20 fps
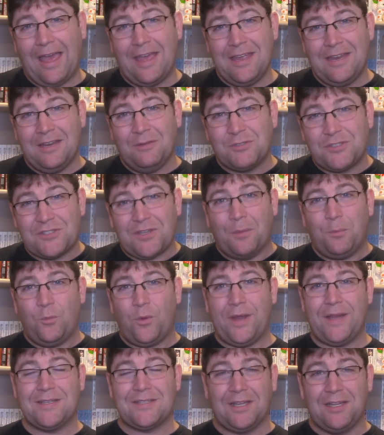in some
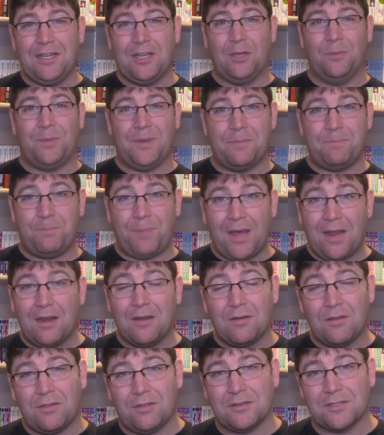ways a little bit
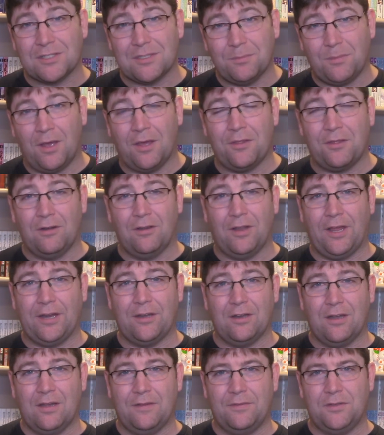better than some other
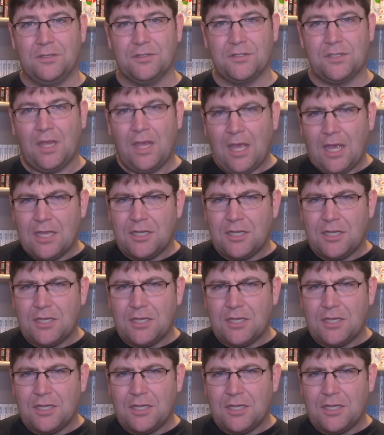light novels,